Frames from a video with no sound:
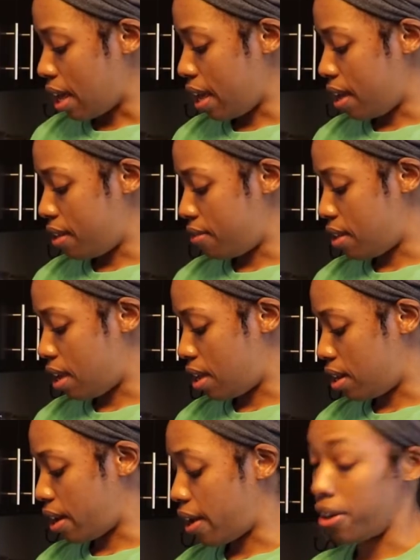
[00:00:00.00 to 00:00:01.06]
and
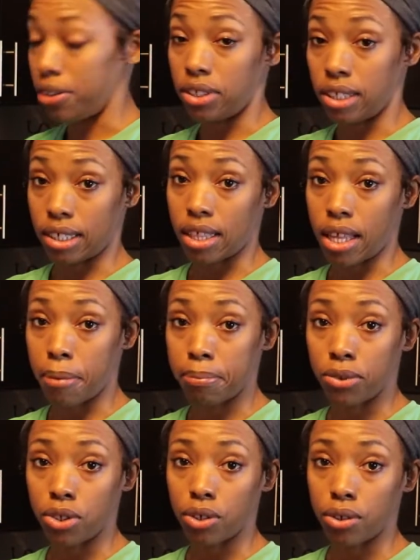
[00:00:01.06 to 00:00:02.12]
then I'll season them.
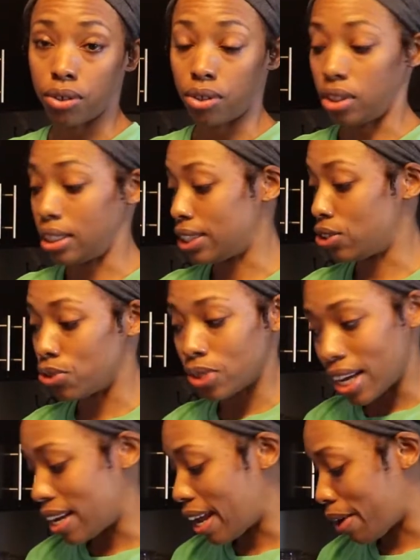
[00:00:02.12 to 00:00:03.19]
So let's do
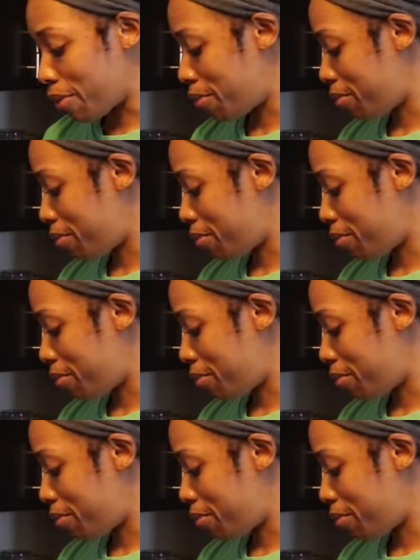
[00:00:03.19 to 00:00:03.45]
that now.